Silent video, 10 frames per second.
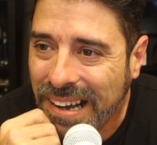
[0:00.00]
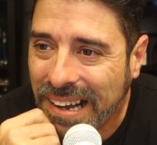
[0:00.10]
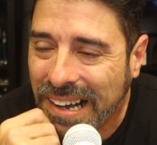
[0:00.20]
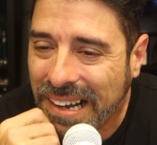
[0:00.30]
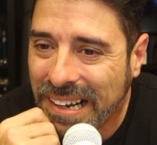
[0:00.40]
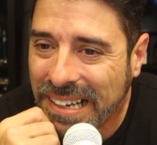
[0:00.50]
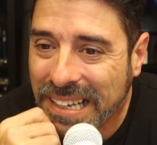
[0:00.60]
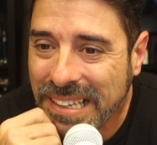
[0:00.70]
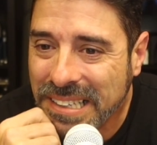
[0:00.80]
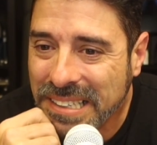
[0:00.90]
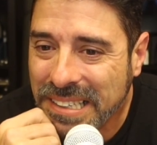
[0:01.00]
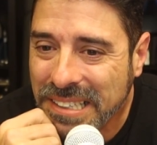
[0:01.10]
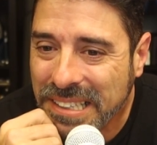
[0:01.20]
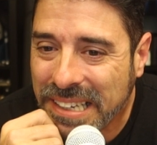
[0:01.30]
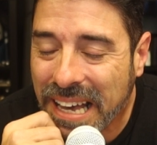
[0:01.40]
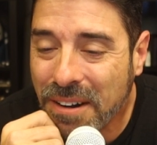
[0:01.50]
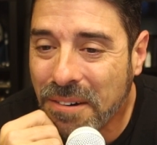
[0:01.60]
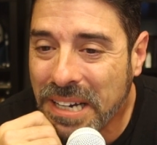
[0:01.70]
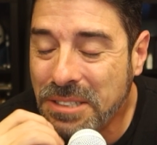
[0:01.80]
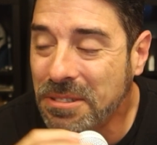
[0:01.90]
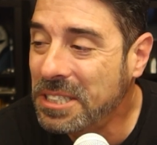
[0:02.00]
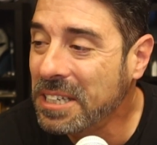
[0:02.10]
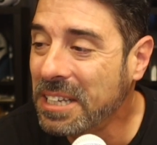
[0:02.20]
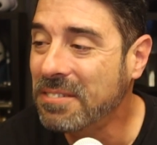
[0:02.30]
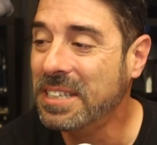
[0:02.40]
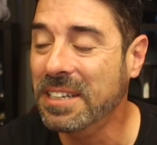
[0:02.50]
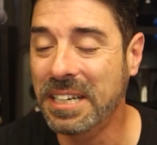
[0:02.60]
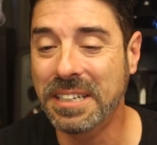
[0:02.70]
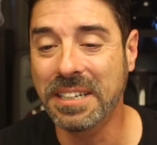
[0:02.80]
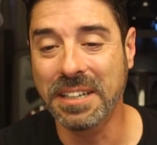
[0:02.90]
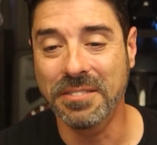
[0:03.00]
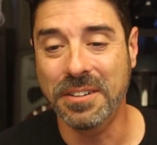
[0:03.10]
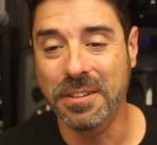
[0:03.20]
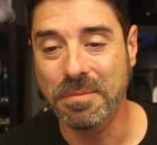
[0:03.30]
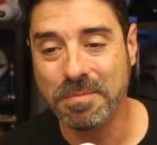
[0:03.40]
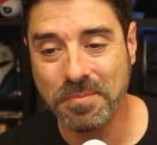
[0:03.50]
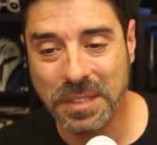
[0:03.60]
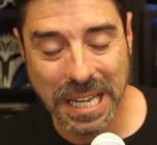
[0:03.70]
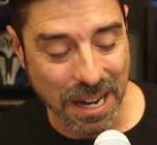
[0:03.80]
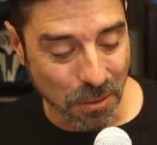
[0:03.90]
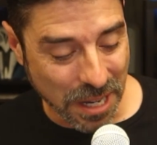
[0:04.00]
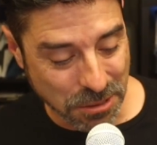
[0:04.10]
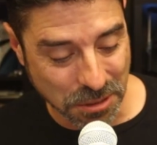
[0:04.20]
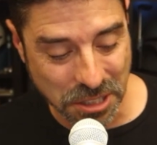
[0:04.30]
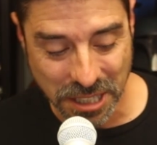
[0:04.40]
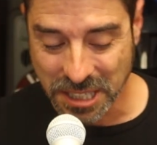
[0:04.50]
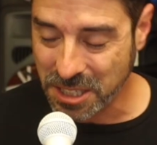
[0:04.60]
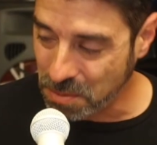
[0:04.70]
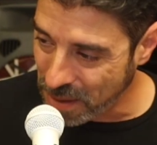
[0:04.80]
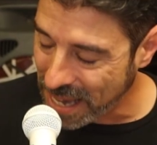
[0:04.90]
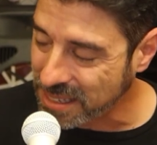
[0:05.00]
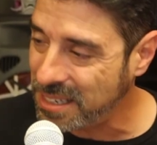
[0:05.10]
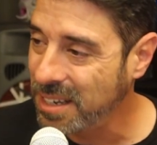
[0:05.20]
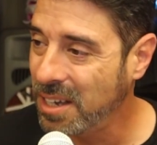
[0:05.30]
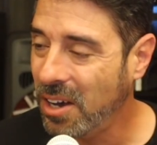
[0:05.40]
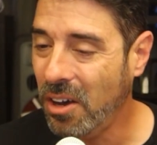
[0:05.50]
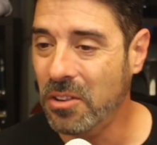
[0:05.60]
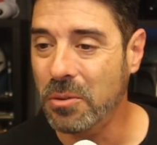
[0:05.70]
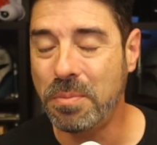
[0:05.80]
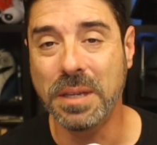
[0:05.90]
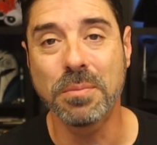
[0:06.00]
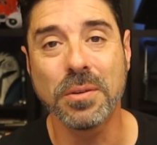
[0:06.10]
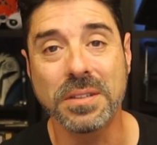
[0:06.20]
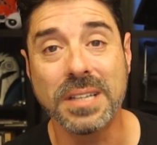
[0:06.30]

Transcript: You got to watch what you leave in the living room. You got to watch what you expect other people to